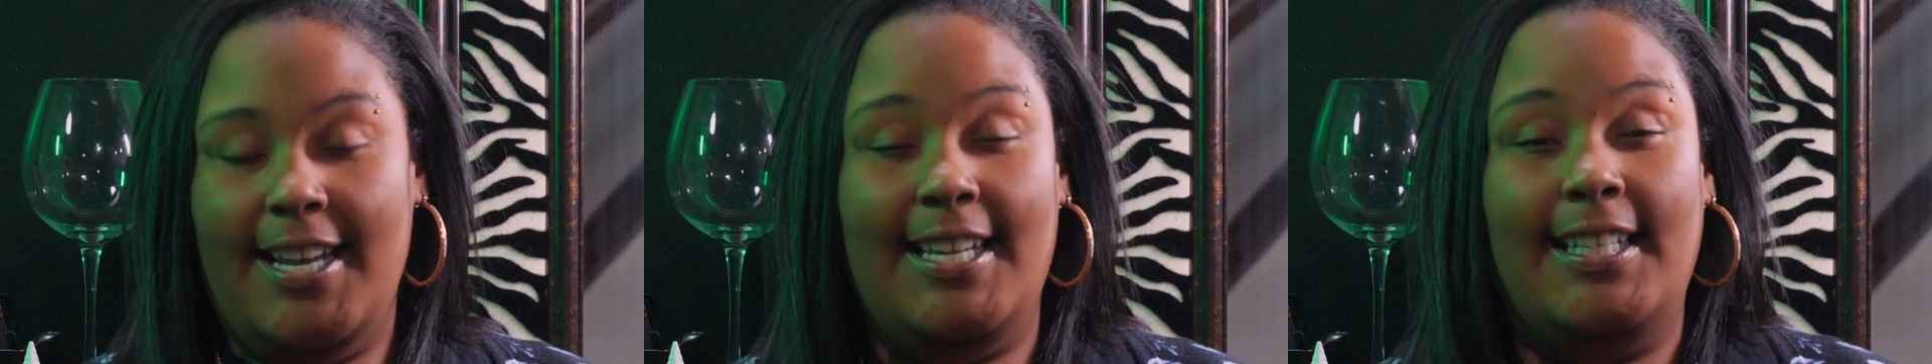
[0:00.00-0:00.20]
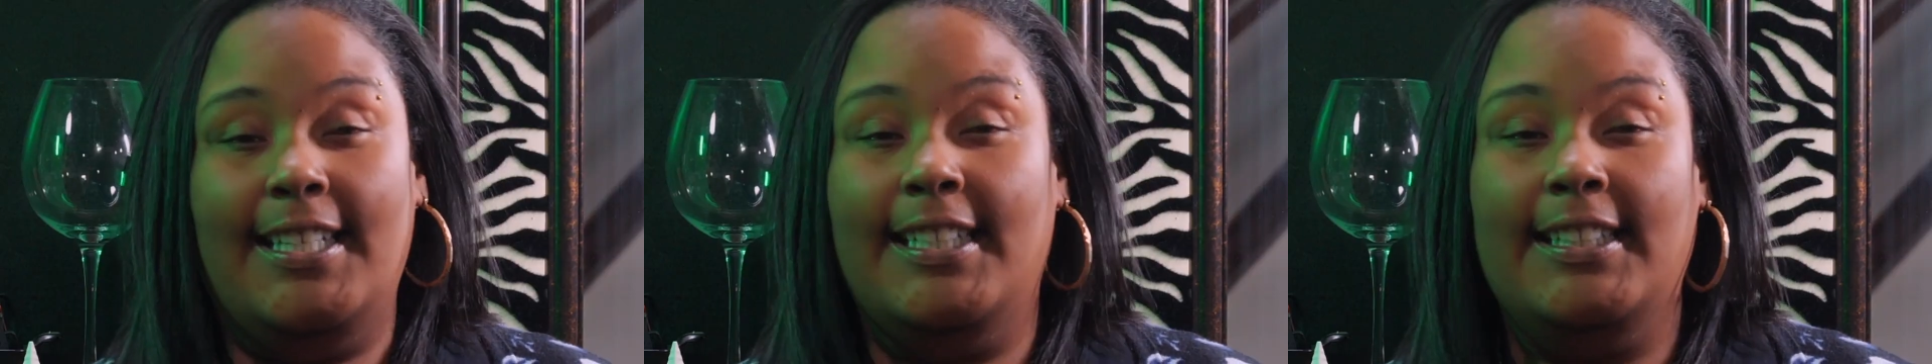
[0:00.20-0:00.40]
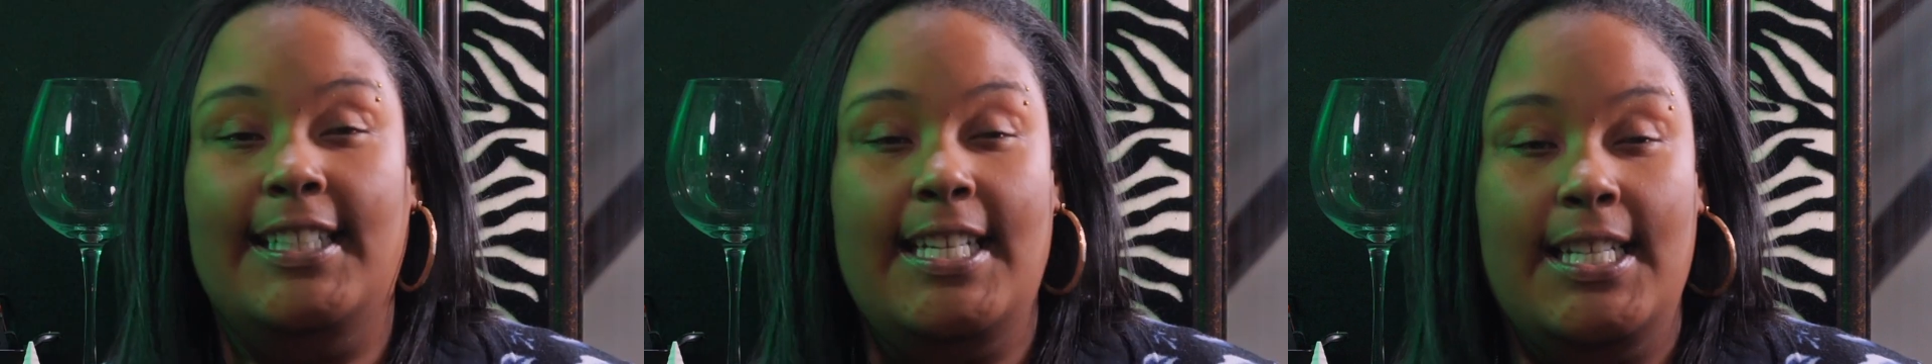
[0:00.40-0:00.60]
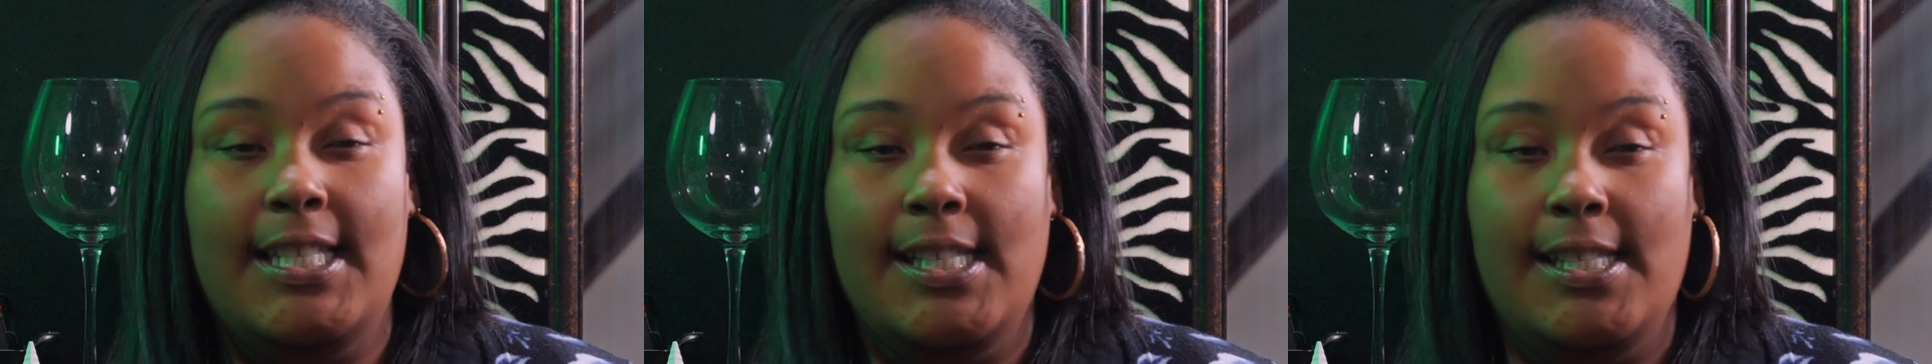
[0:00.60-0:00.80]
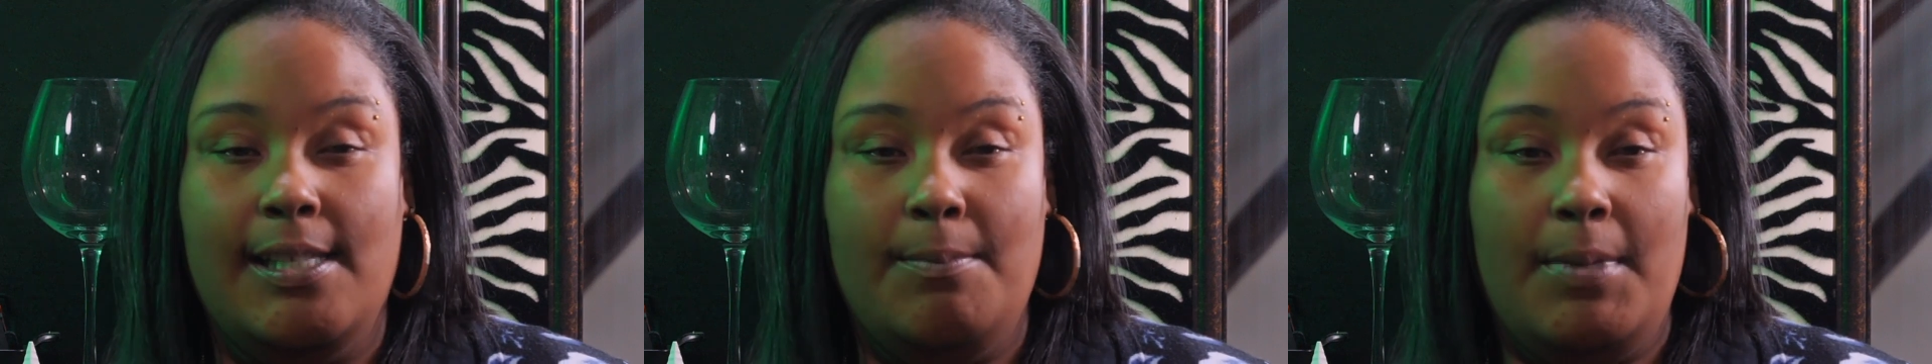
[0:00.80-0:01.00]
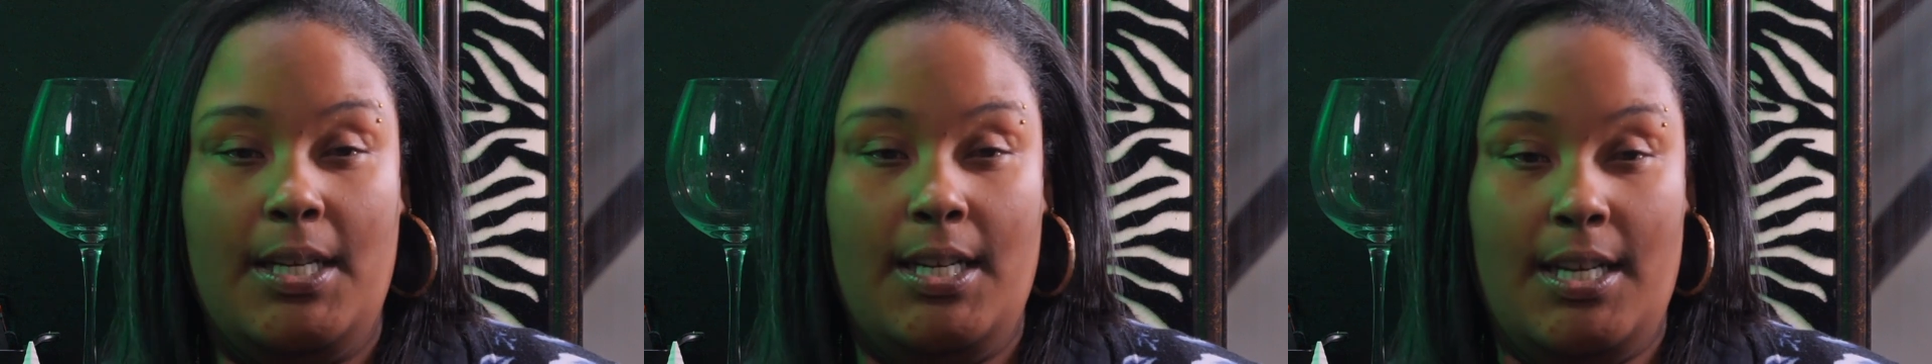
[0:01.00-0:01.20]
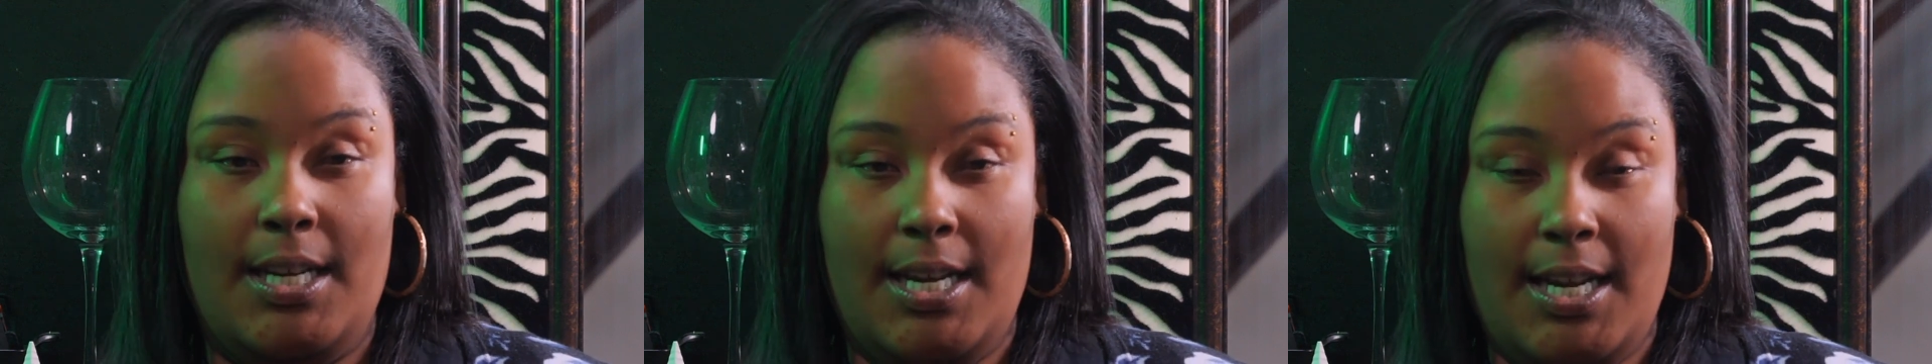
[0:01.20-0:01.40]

He cleans me.